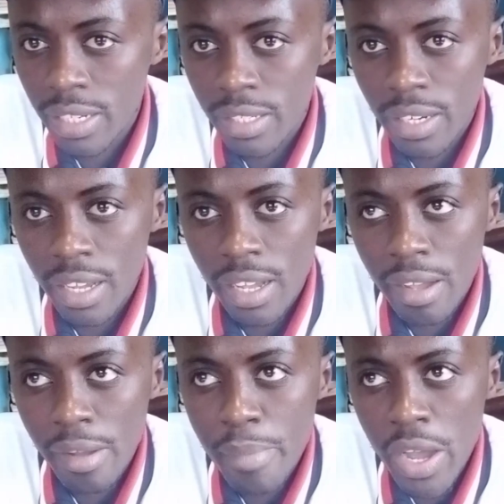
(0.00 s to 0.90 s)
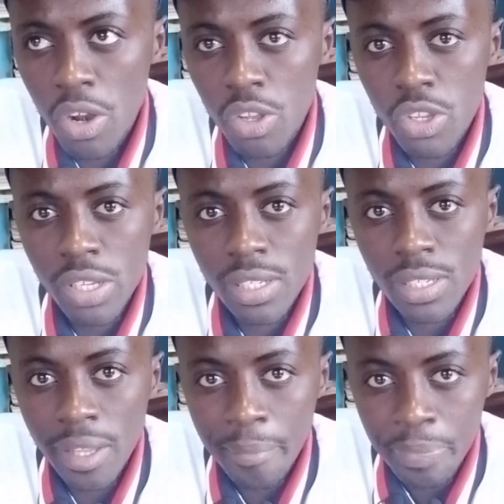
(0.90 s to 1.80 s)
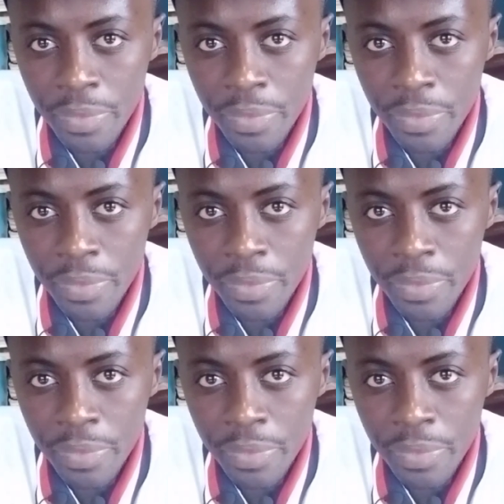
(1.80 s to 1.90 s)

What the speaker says: that biologists,